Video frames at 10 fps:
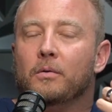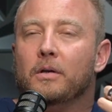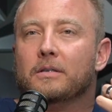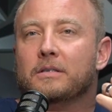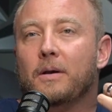
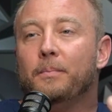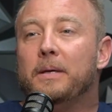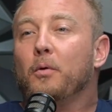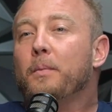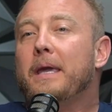some
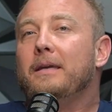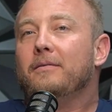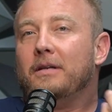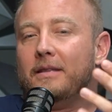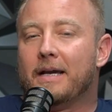people may
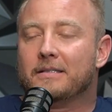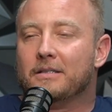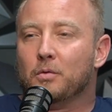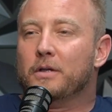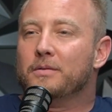even in that
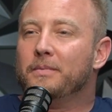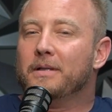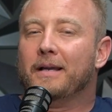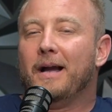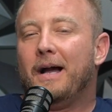situation be
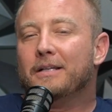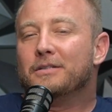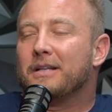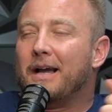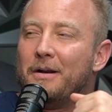like, I
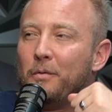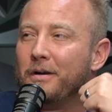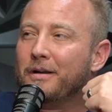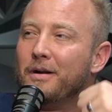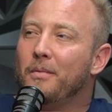don't
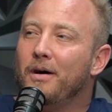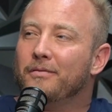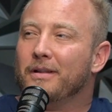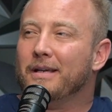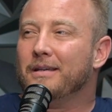want to come
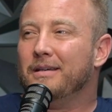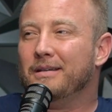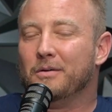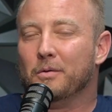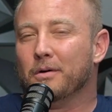off
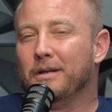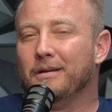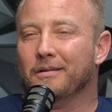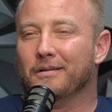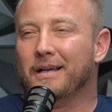like
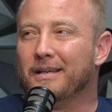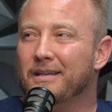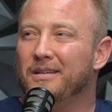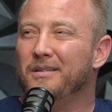corny or like,